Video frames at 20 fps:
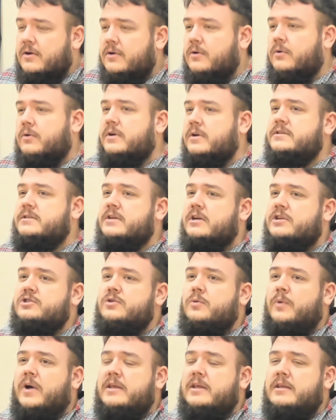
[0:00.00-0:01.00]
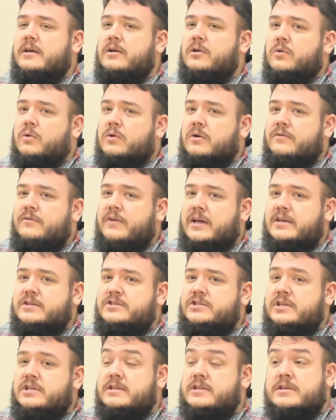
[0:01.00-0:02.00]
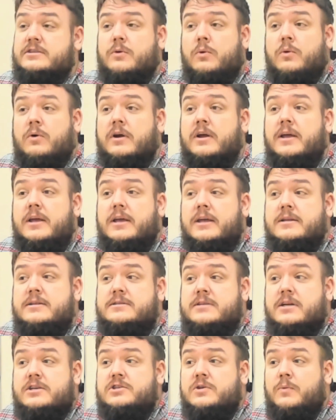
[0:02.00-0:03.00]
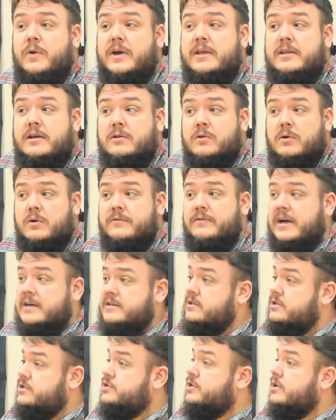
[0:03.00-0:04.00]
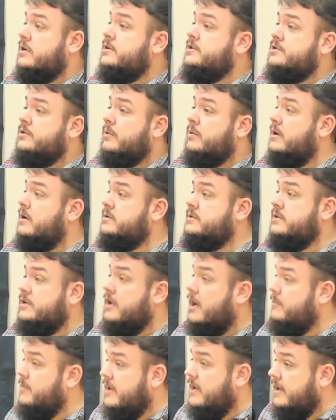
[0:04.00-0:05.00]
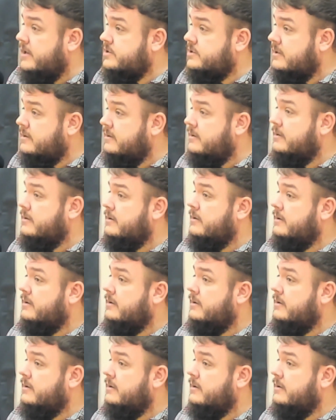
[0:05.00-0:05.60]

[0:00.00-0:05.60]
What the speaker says: Or in such a way that glorifies Jesus? Or in such a way that glorifies the church or our denomination?